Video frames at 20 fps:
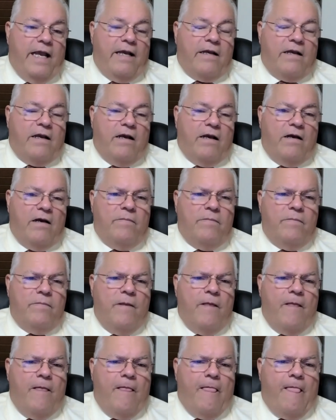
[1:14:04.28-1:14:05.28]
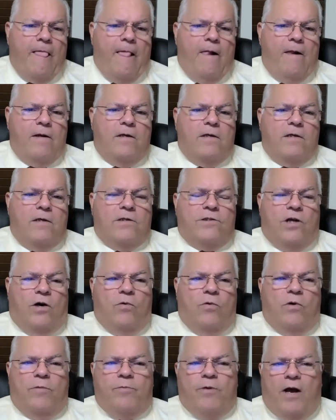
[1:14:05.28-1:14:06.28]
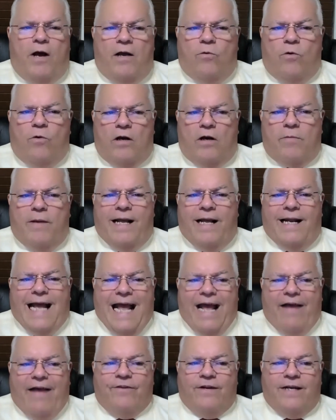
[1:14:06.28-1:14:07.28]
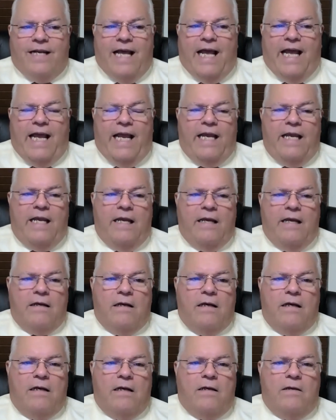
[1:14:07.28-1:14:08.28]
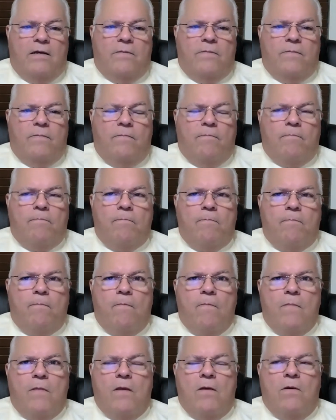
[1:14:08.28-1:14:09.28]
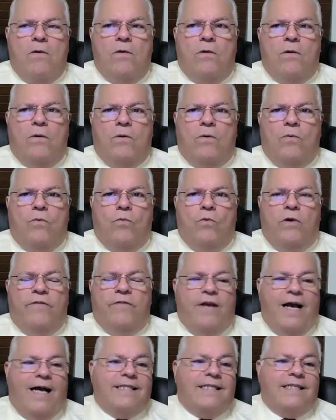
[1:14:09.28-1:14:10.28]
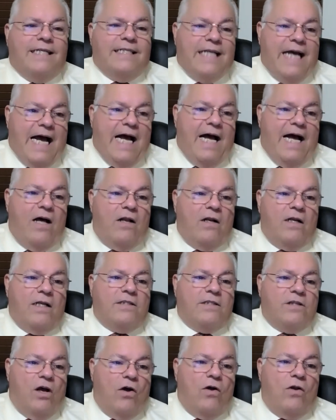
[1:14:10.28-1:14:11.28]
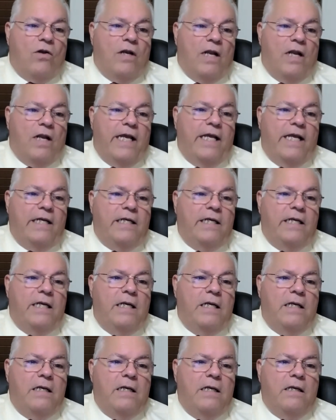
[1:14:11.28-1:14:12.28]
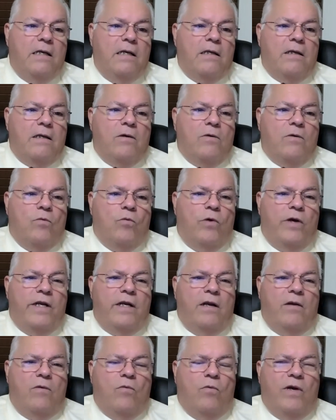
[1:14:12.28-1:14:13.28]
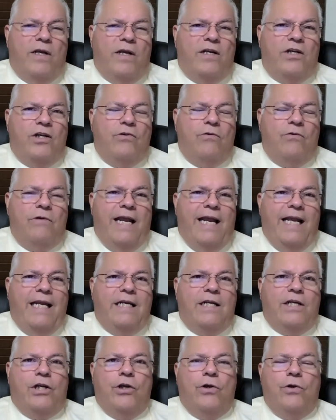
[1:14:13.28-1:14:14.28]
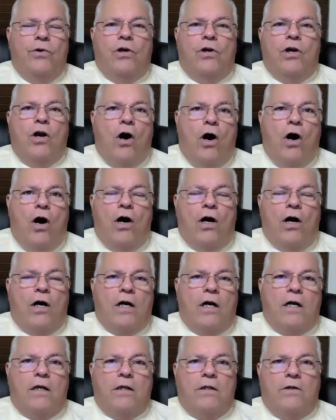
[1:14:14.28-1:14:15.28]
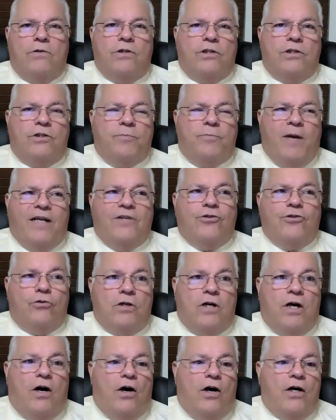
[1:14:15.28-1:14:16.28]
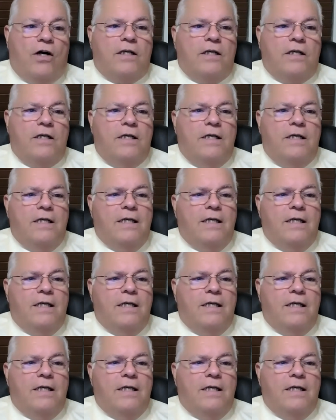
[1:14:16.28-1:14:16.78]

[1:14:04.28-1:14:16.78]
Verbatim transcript: can't come. So we'll probably work about a half a day. Um, we've got the tile, it's all laid we we do need to caulk. There's a special caulk